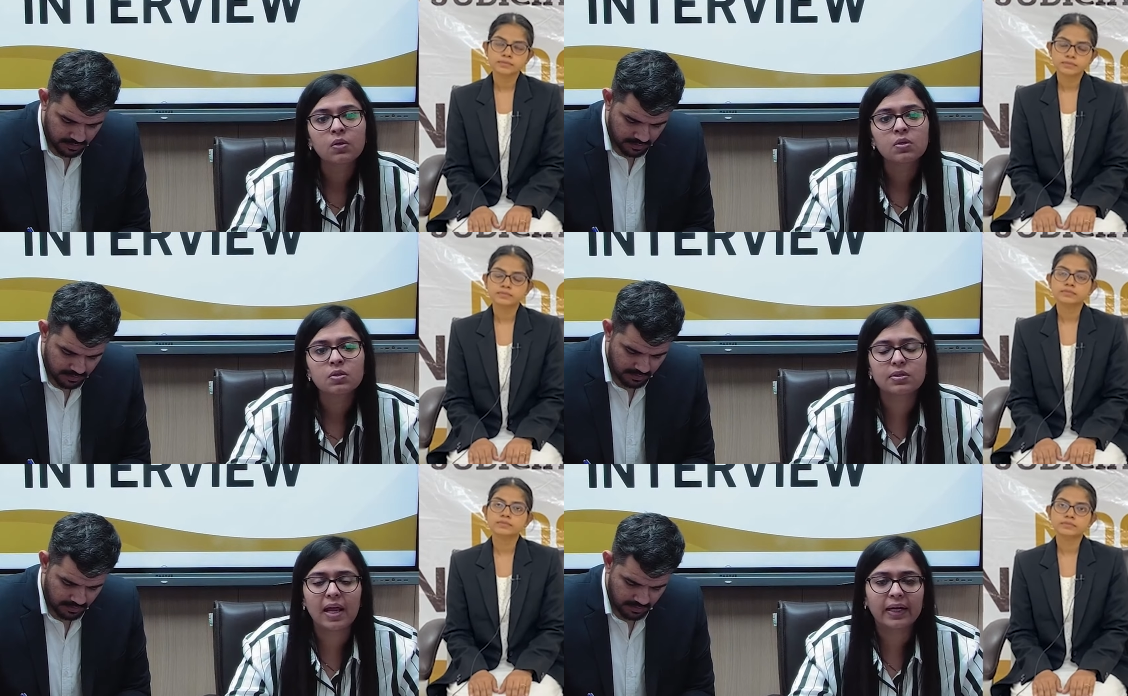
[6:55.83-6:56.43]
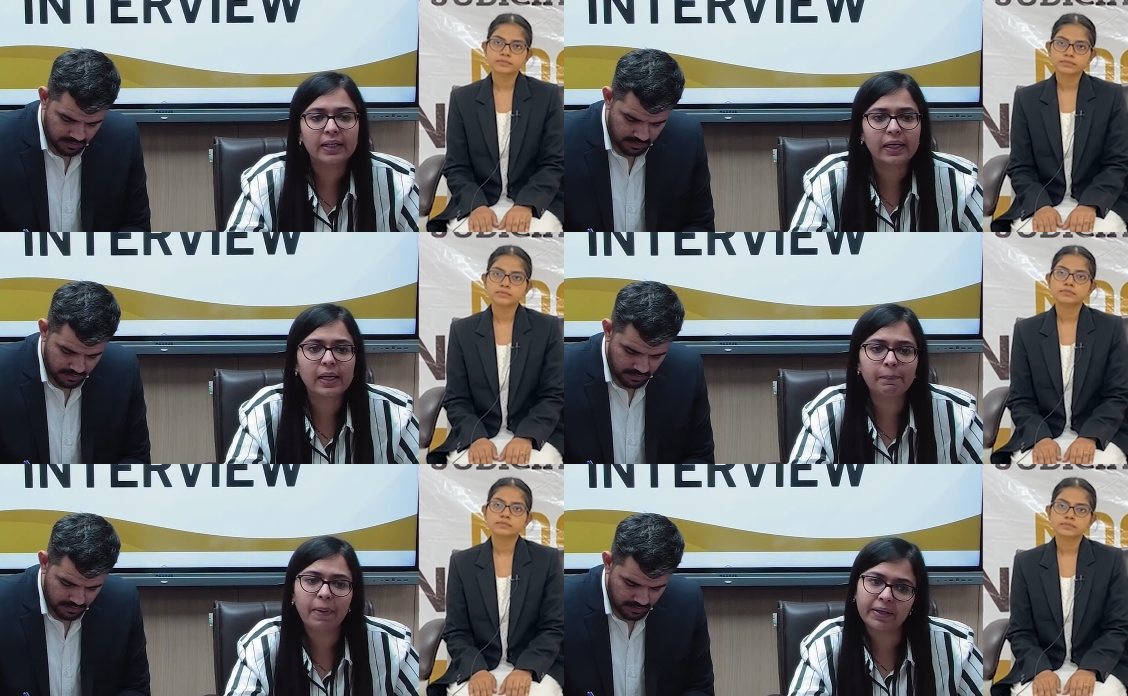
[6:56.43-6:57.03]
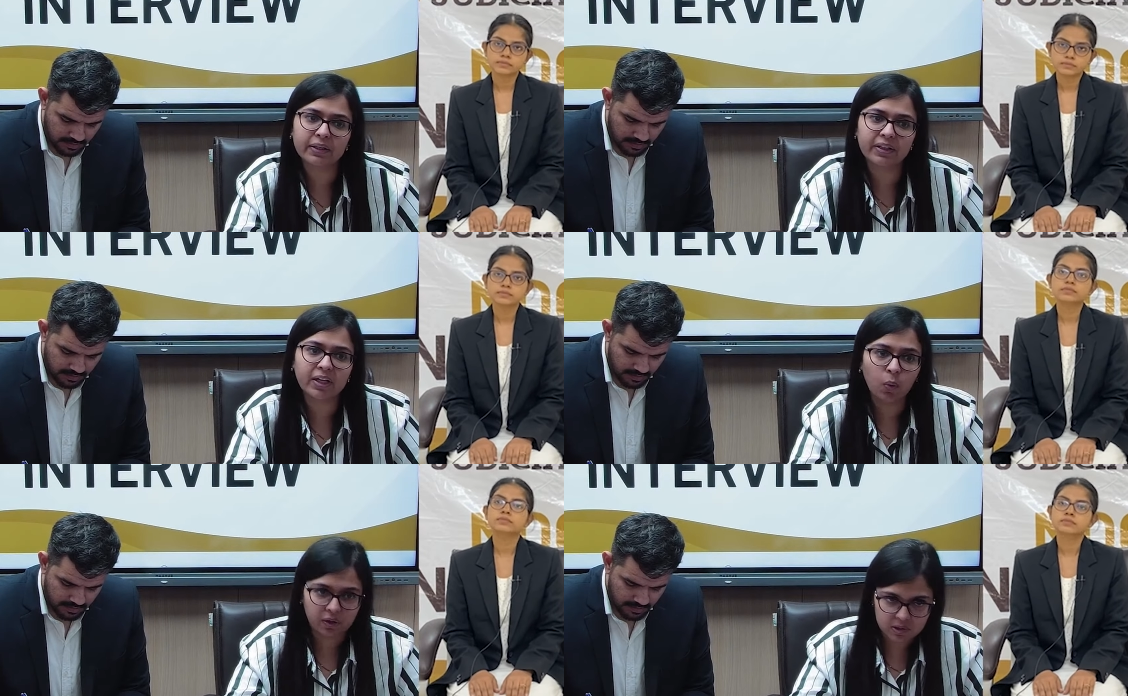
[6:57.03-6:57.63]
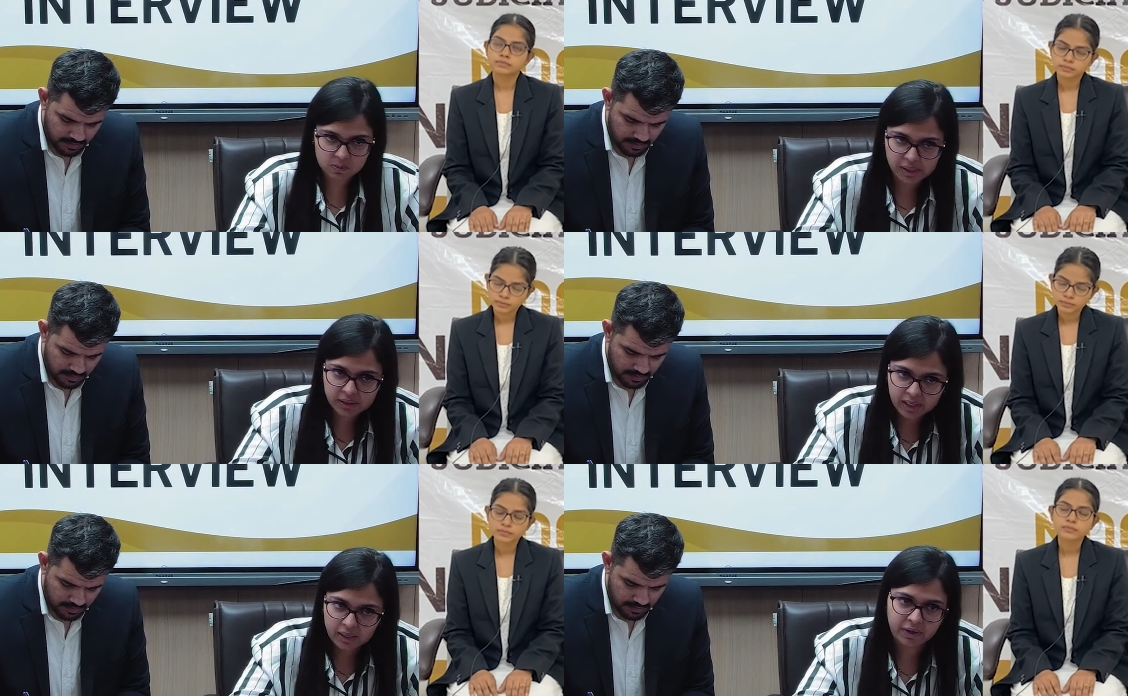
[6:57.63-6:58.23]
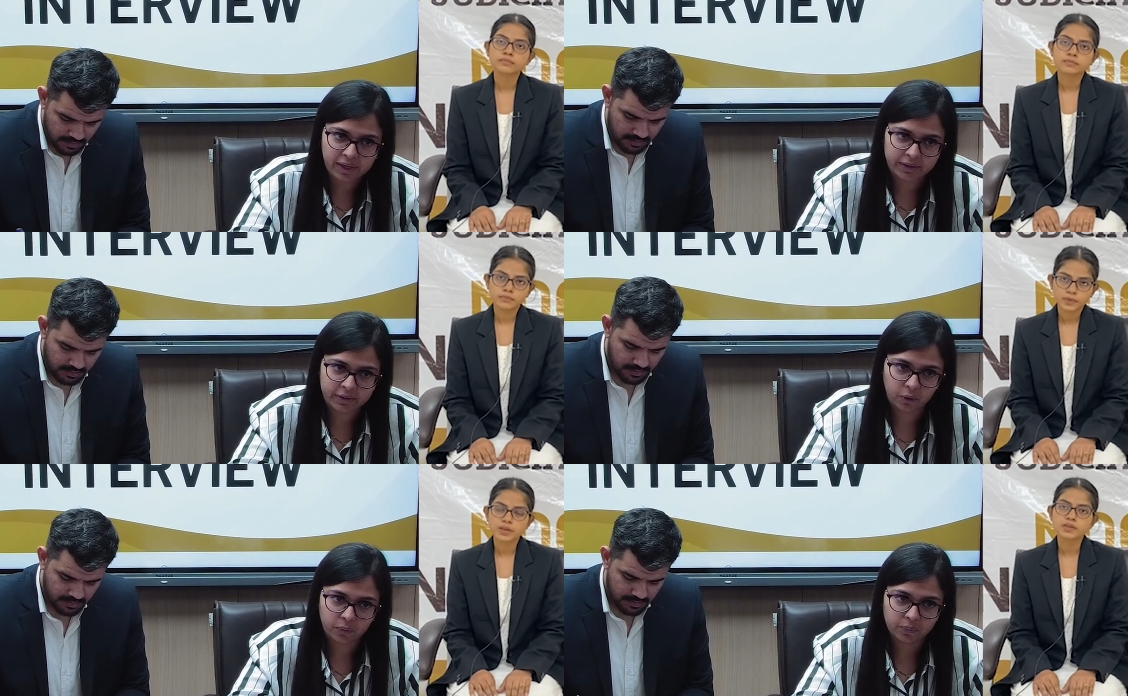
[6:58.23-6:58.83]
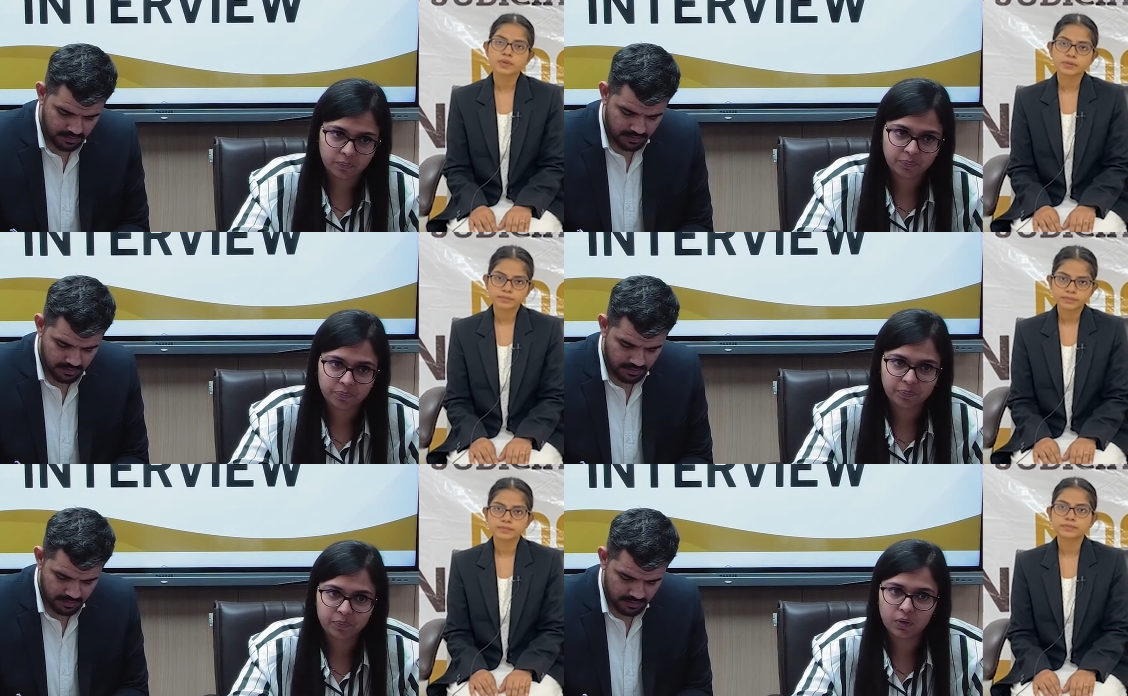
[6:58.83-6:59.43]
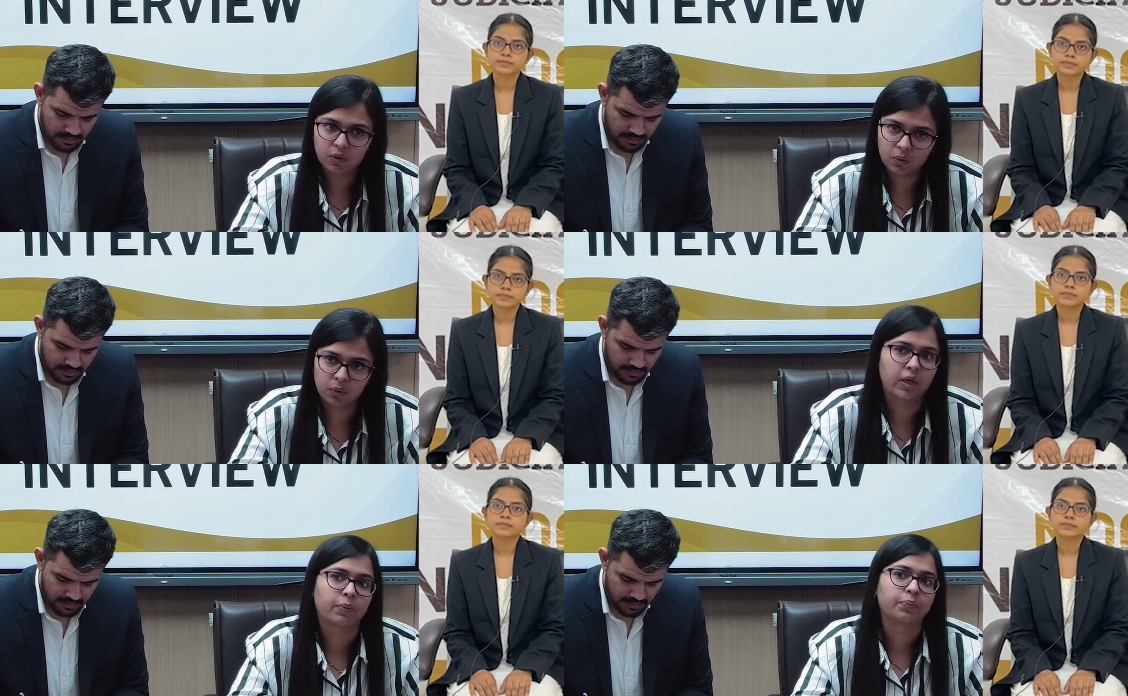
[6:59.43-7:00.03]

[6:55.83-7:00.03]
Speaker 1: slightly better than what is being done right now? Yes, ma'am. Okay.